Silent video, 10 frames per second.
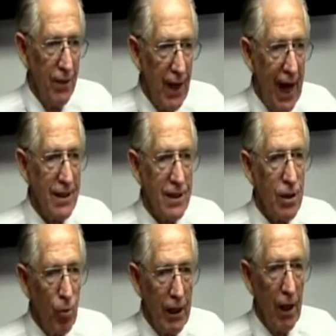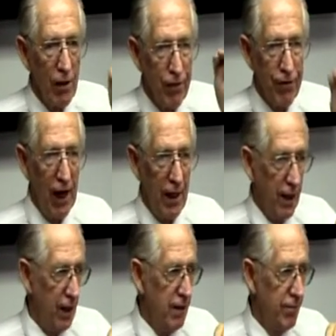That's the will of the
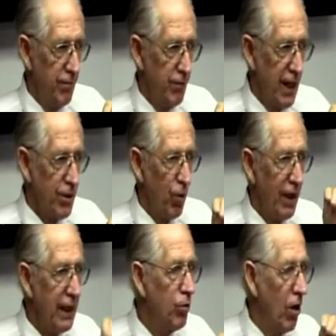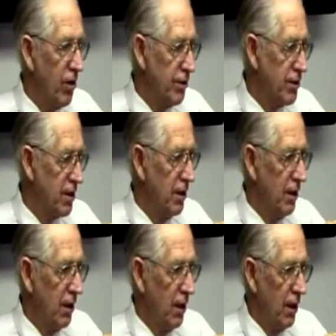Father. That's what he wants,
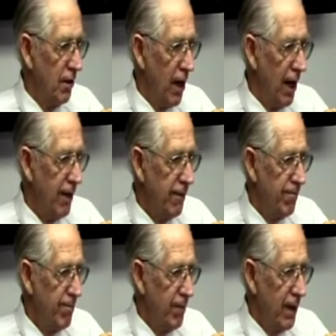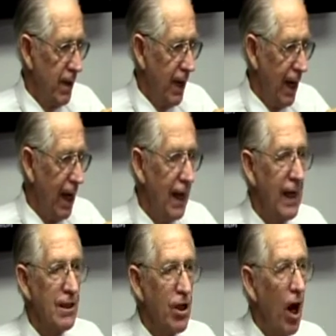right? And
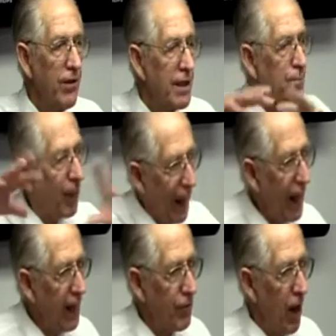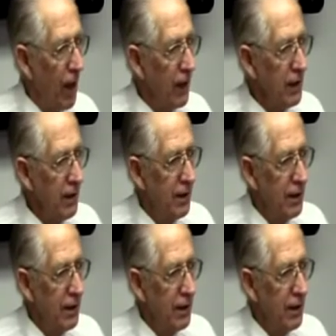he's got this plan running.